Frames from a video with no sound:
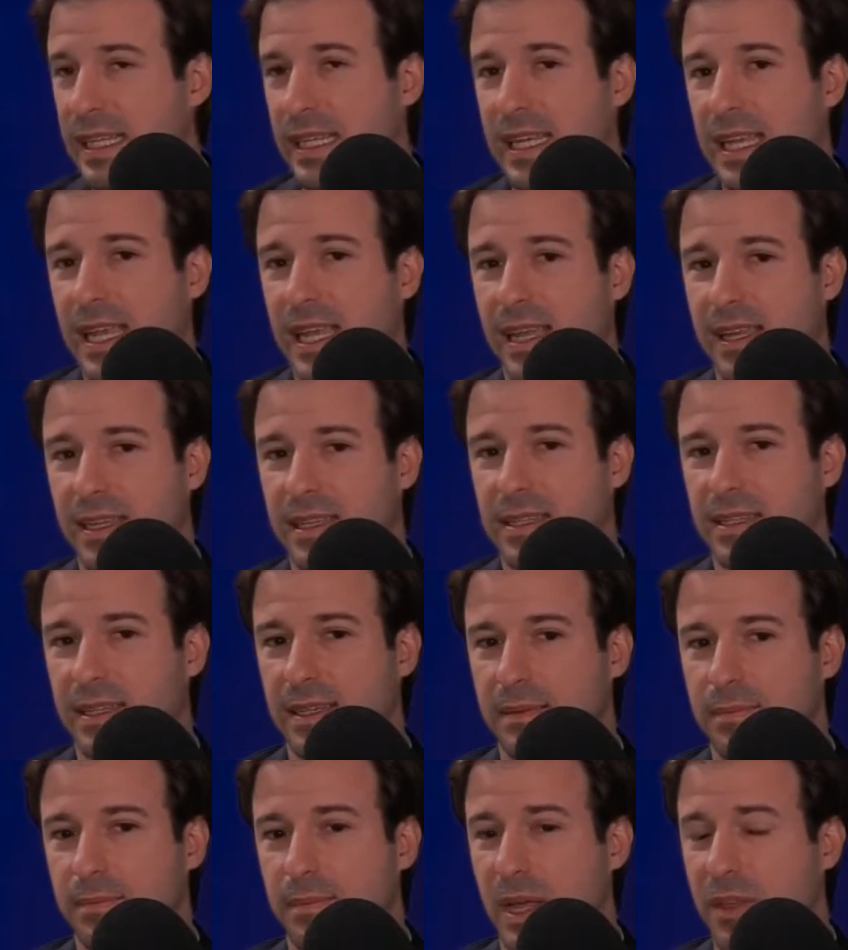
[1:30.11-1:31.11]
And
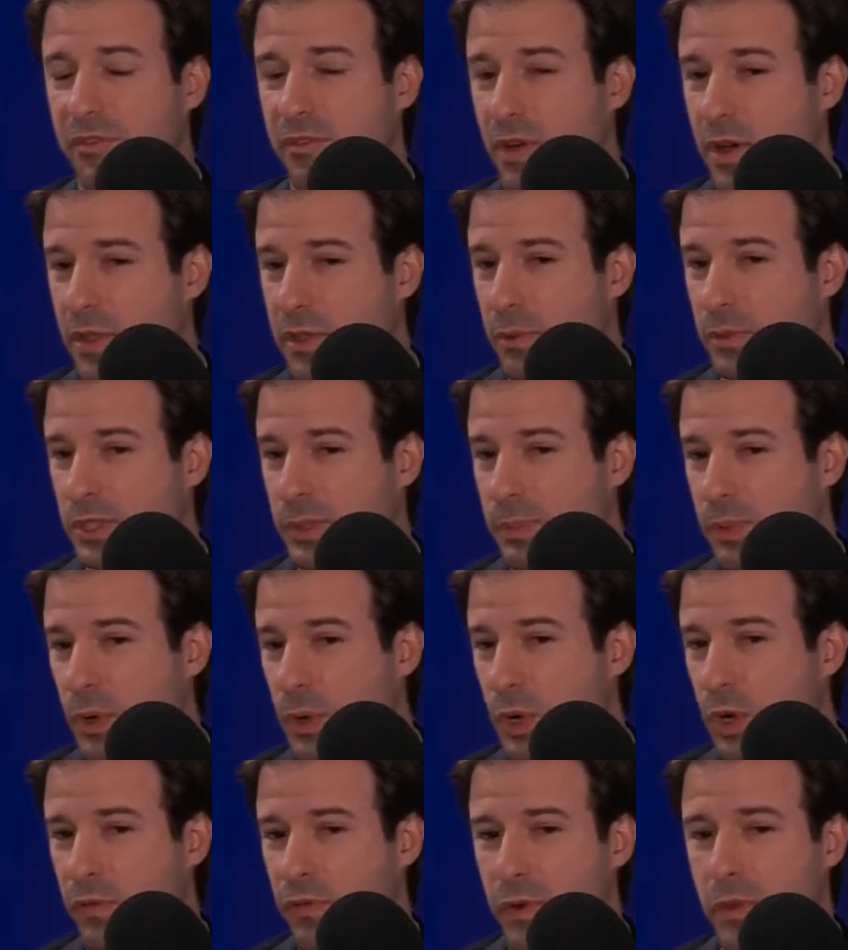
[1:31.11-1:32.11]
my father was a
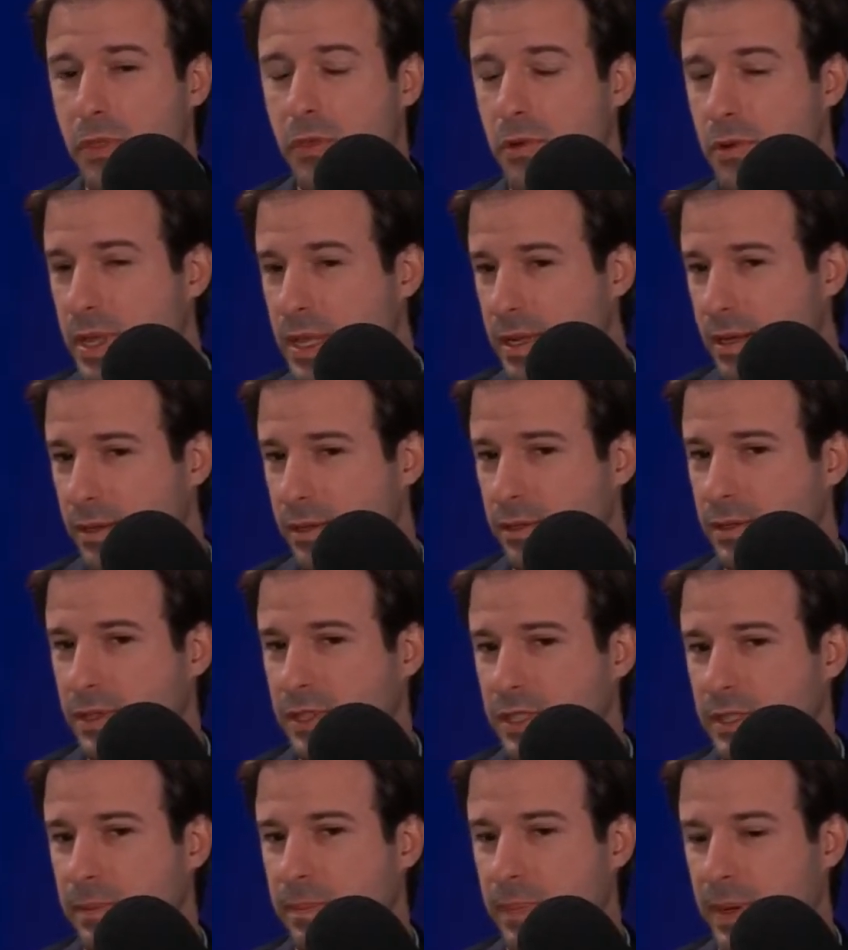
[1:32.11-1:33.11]
broker for 30
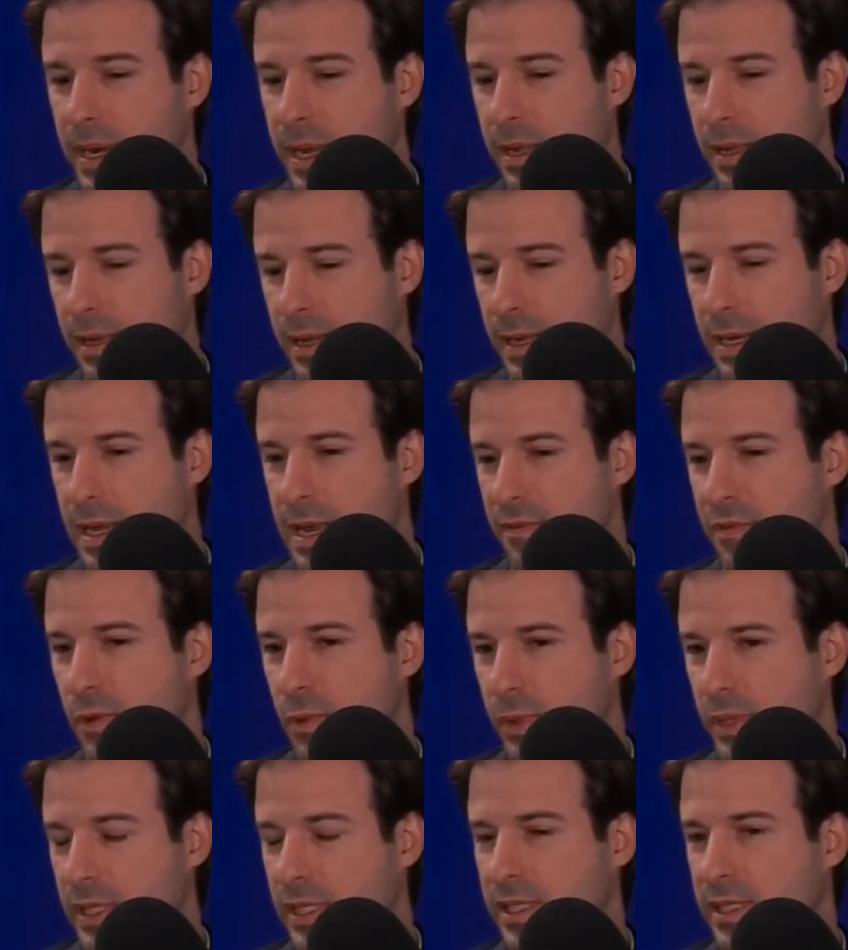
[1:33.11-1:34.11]
years, but I never
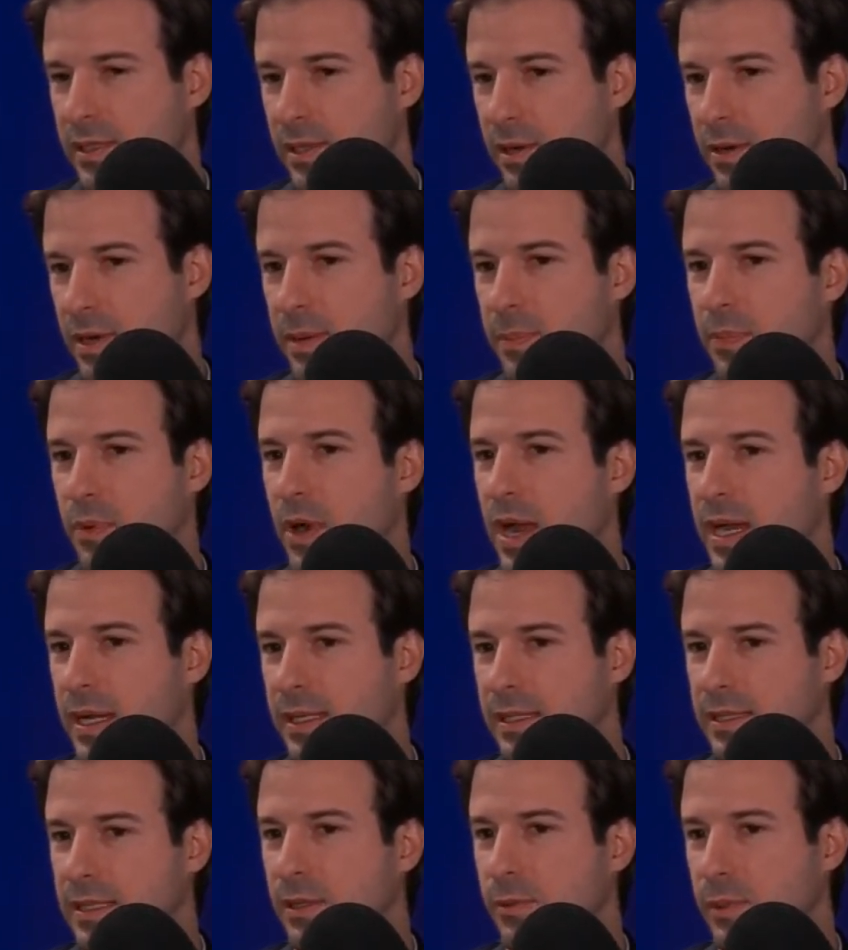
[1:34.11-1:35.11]
really started
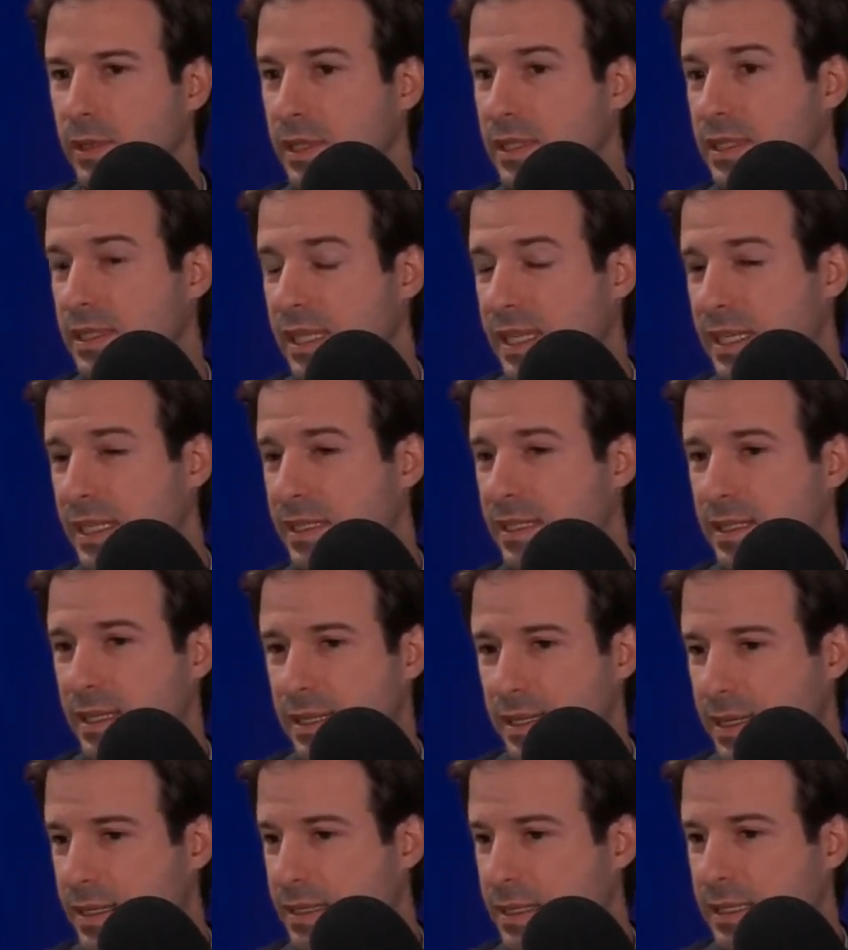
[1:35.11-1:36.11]
practicing real estate
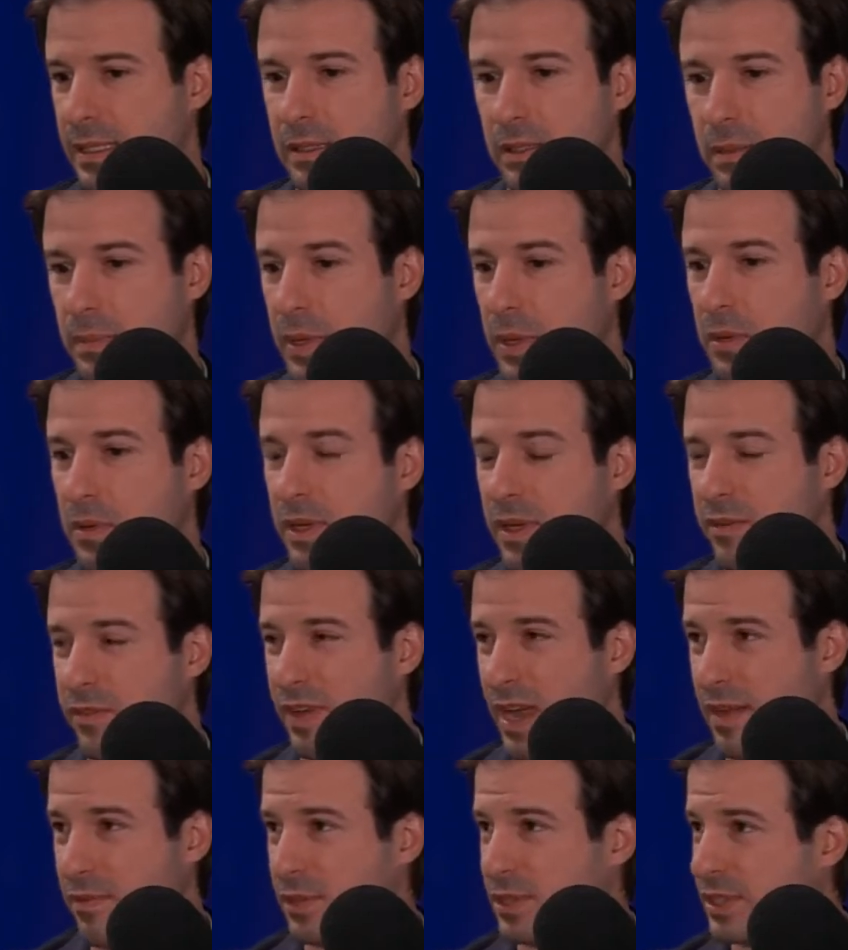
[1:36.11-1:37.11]
until about
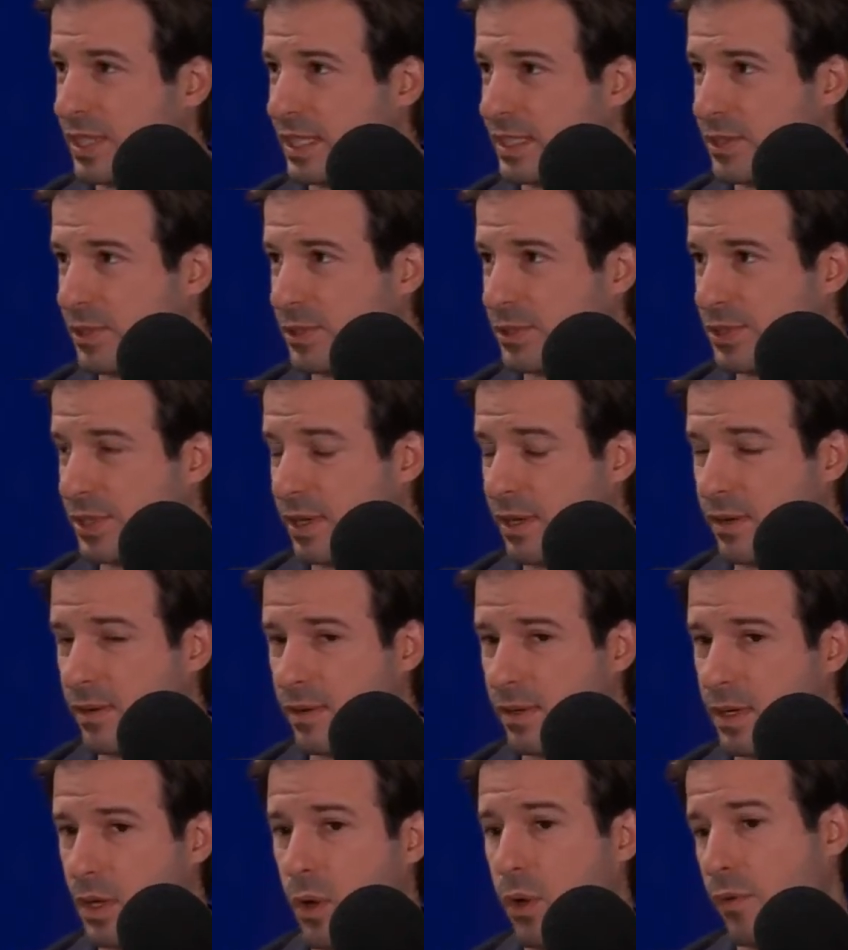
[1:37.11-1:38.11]
5 or 6 years ago,
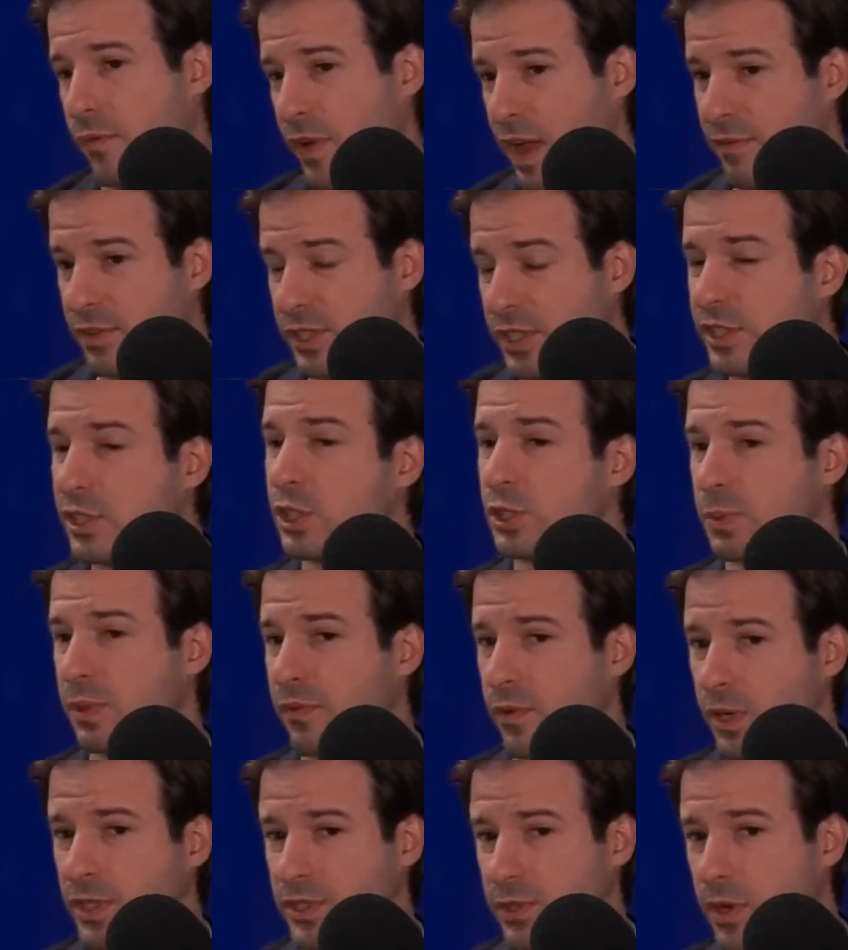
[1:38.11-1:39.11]
or 5 or 6 years before
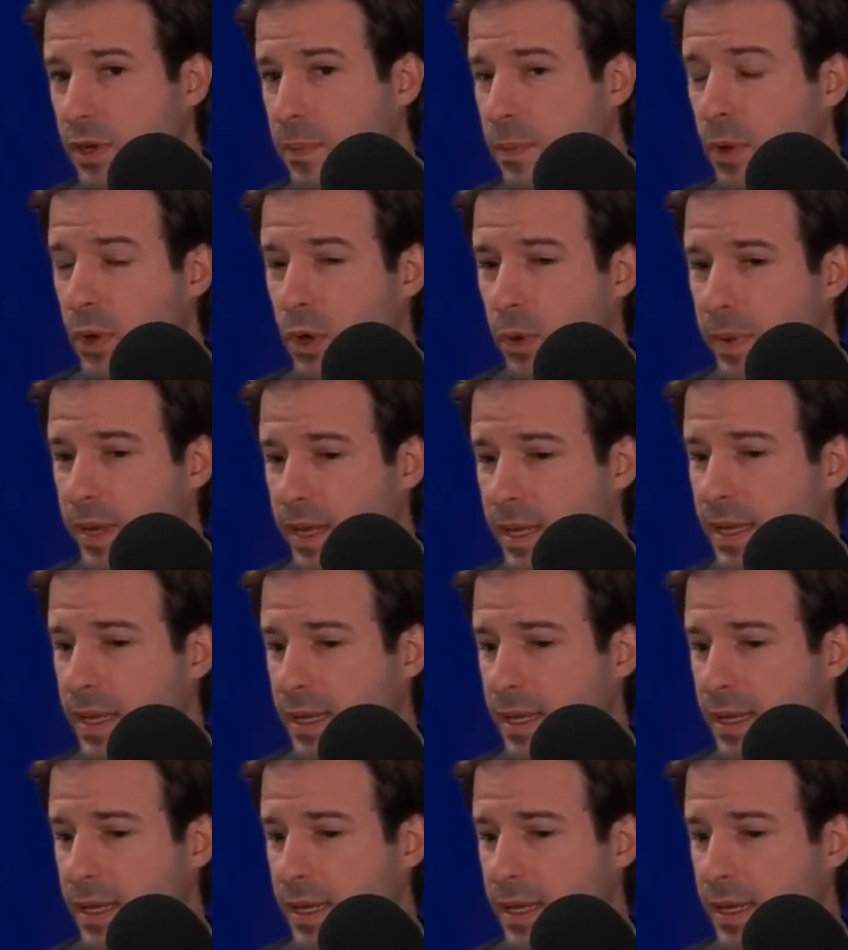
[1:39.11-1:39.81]
I started BrokerBay.